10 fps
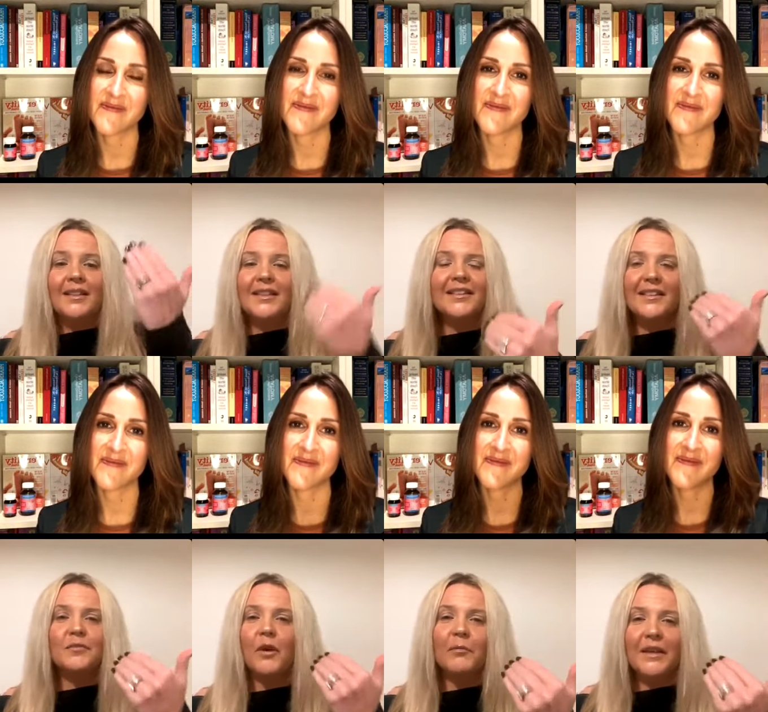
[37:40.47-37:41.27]
Speaker 1: this
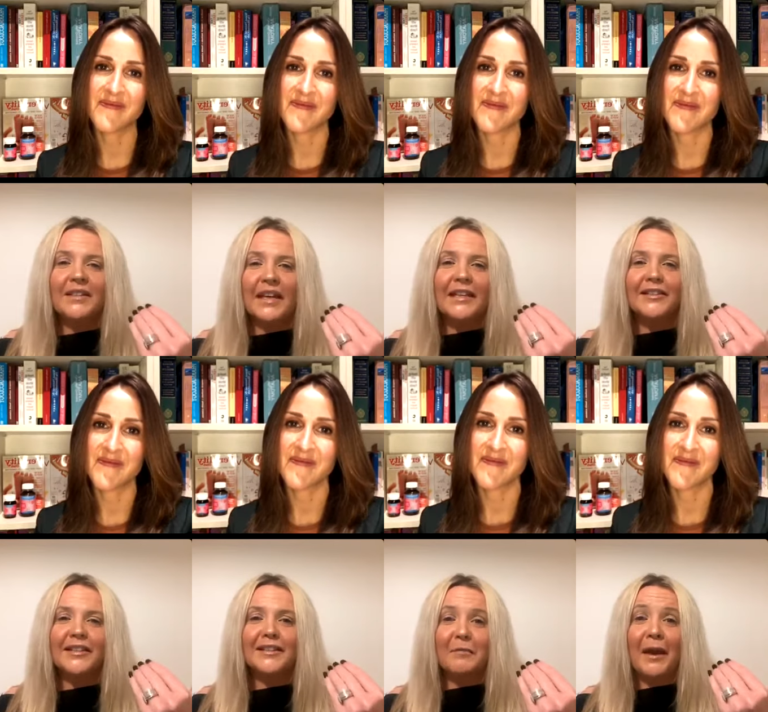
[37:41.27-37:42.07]
is what
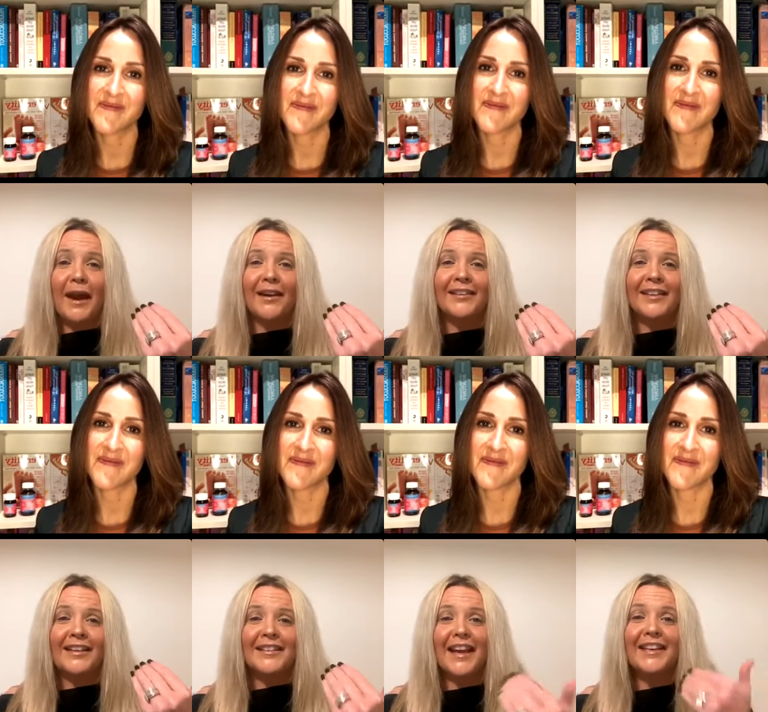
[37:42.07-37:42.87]
meditation is about.
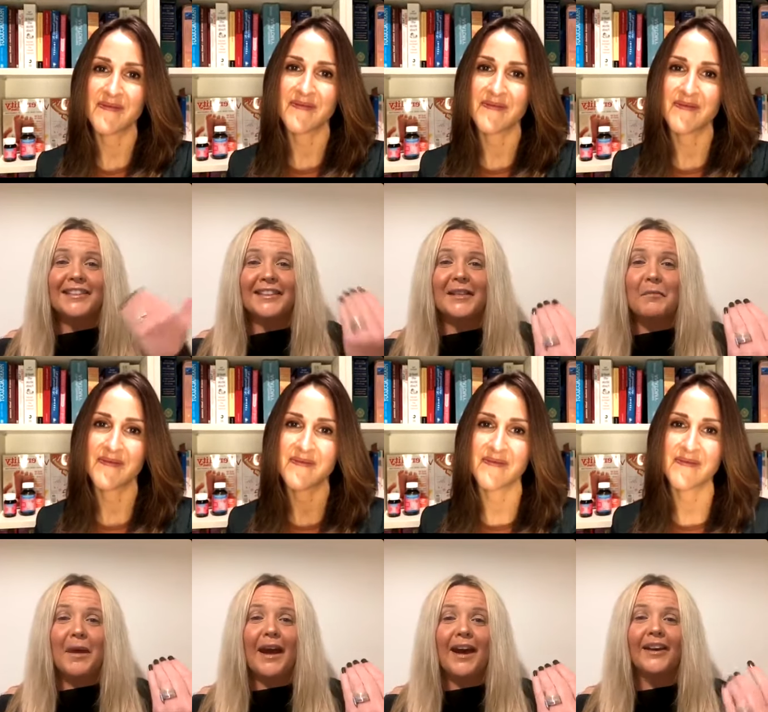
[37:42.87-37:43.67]
It's actually
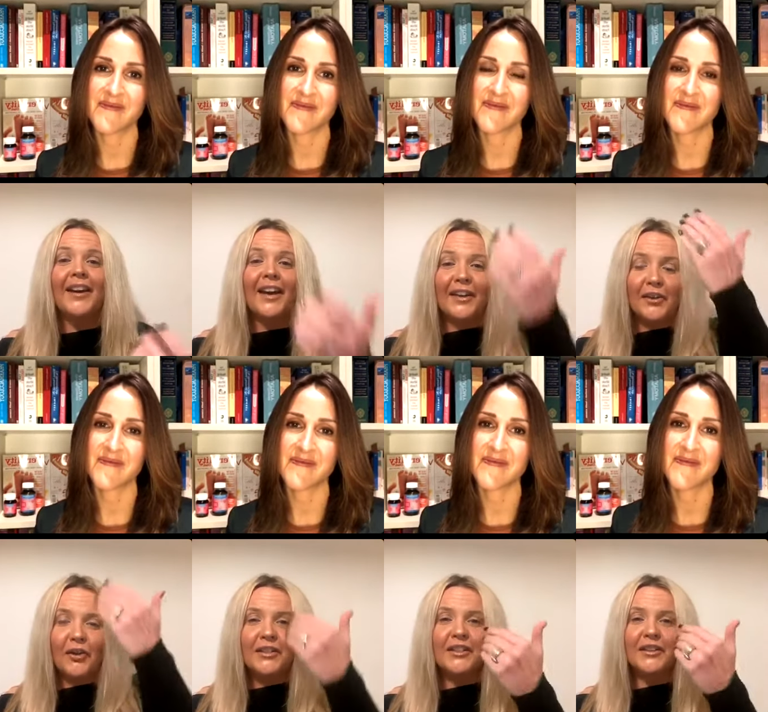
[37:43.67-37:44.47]
about
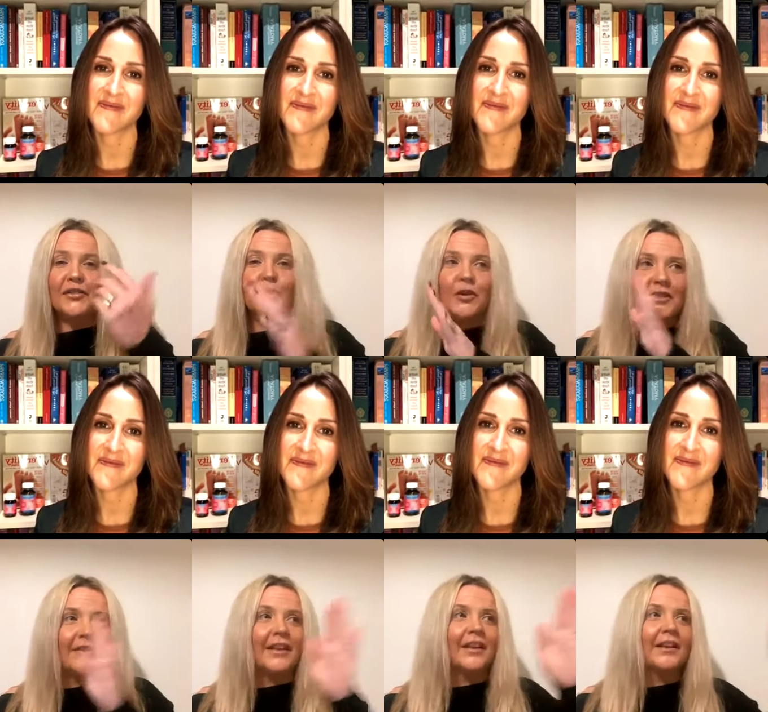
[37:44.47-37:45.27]
acknowledging the thoughts
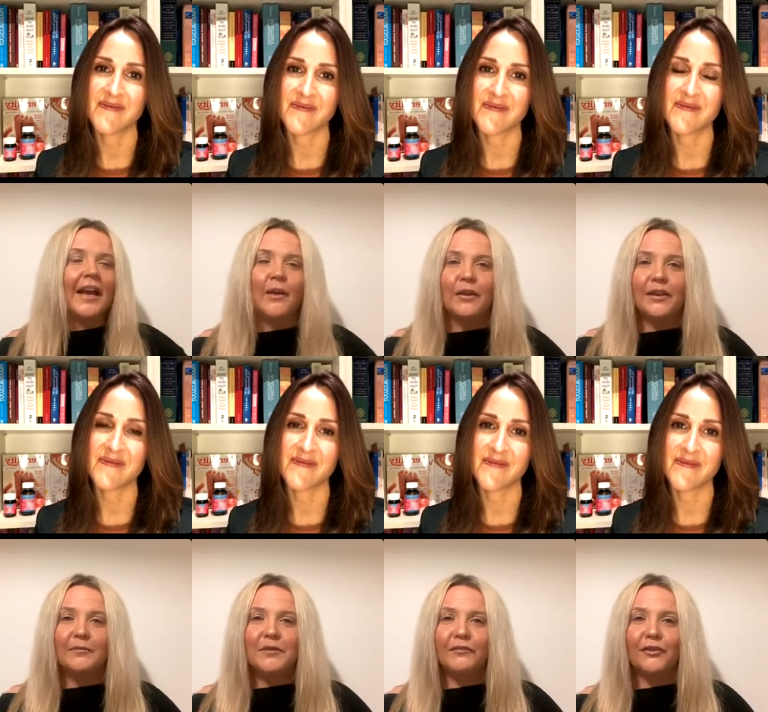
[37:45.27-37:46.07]
and then allowing
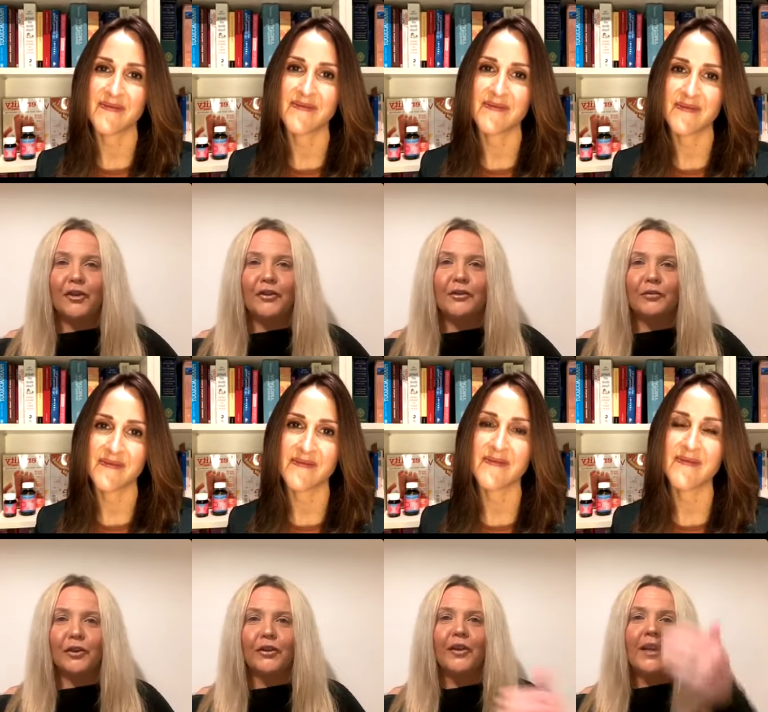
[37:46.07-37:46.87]
them to float
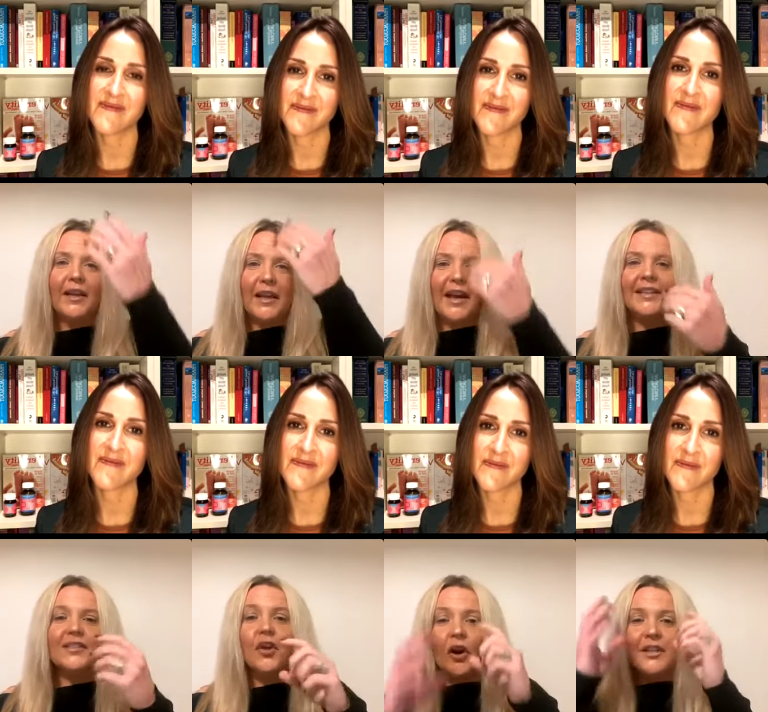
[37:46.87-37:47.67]
through
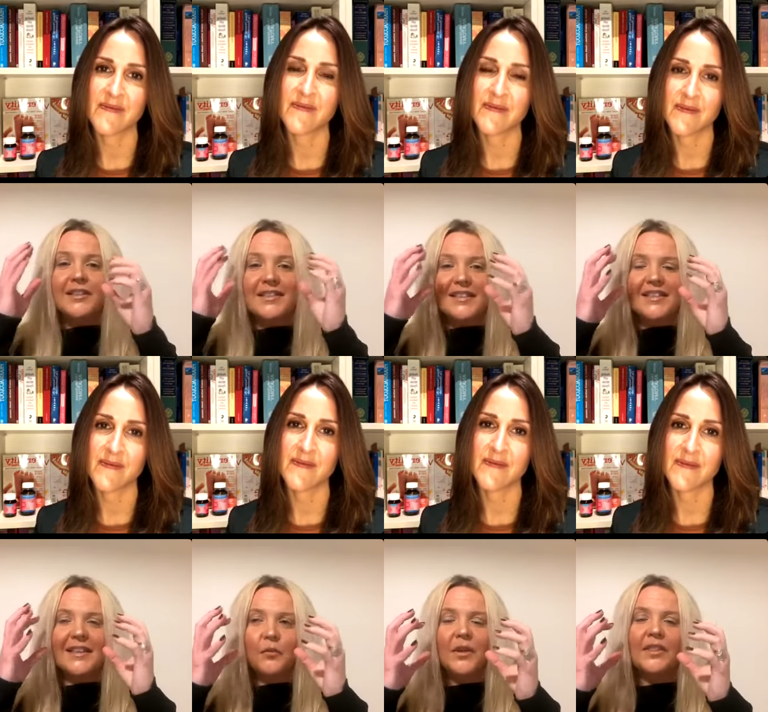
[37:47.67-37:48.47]
it's not
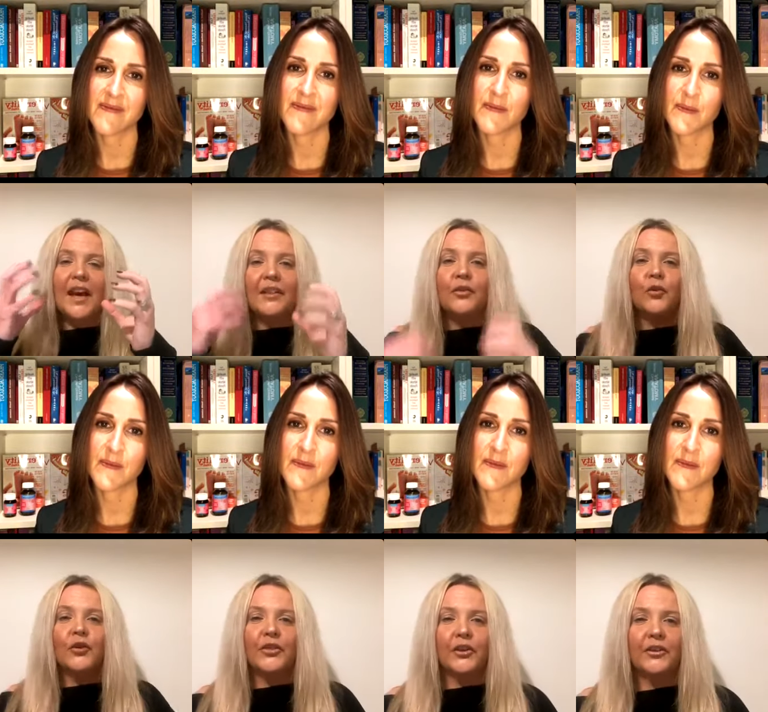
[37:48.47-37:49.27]
sitting with that
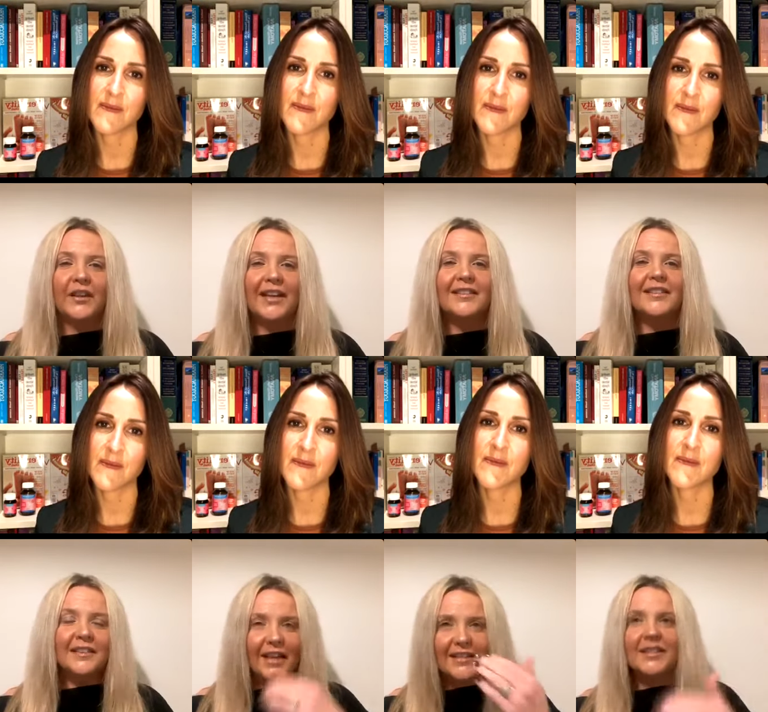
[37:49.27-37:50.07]
thought though that's
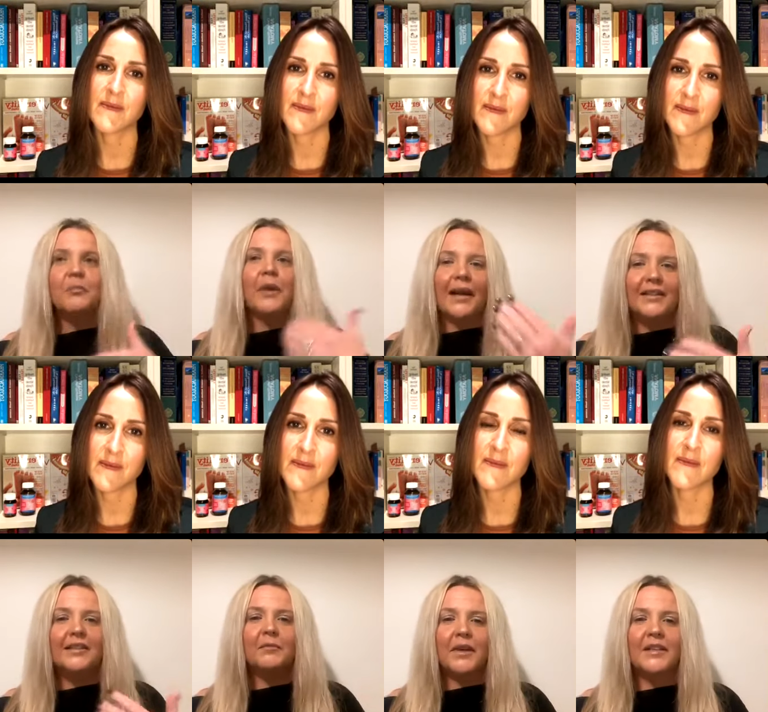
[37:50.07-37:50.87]
that's the
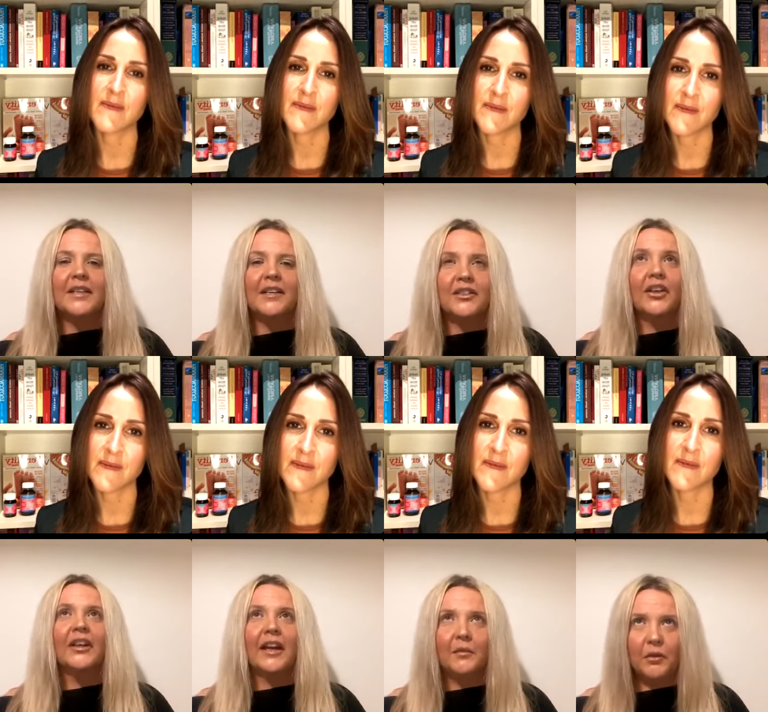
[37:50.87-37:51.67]
practice of meditation
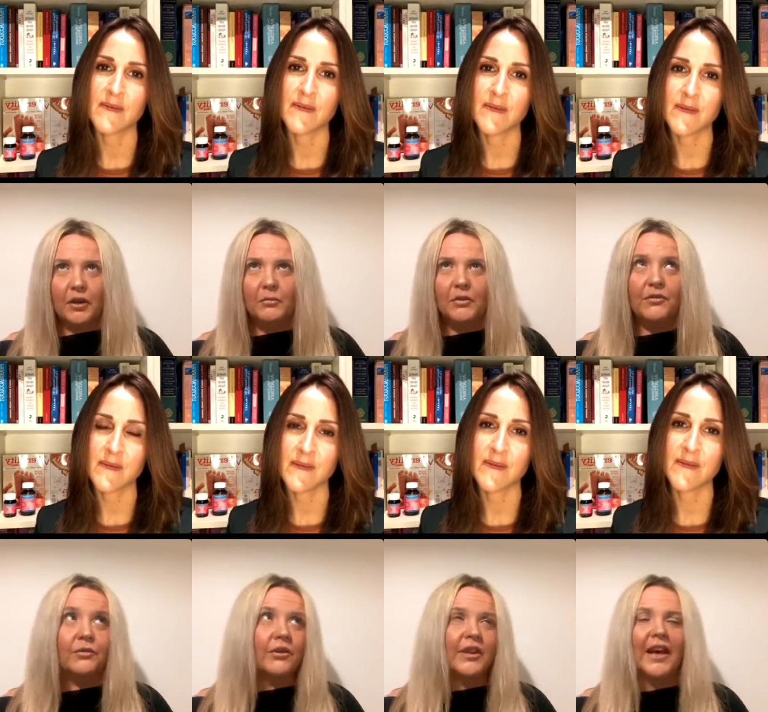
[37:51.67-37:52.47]
okay i'm going to move
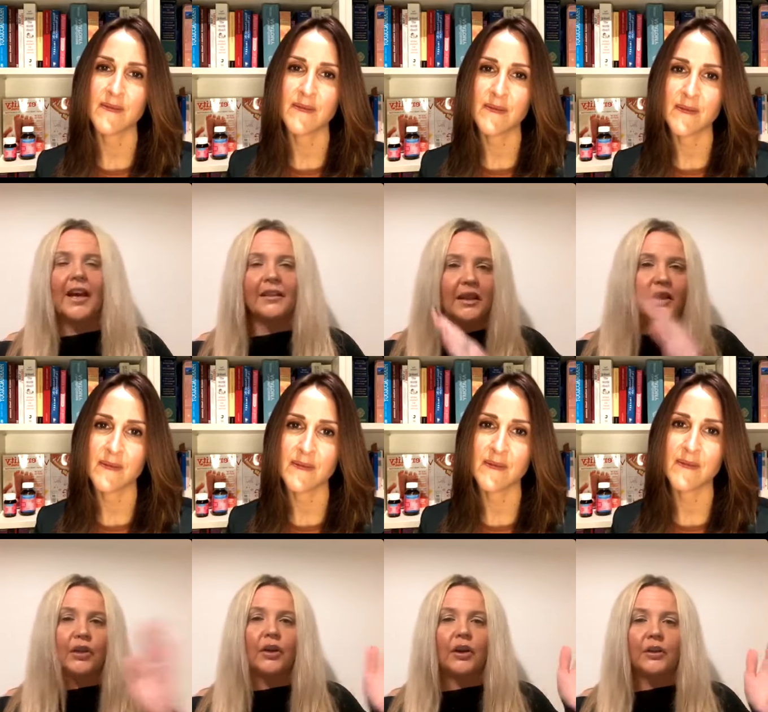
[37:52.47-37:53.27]
through that and let it go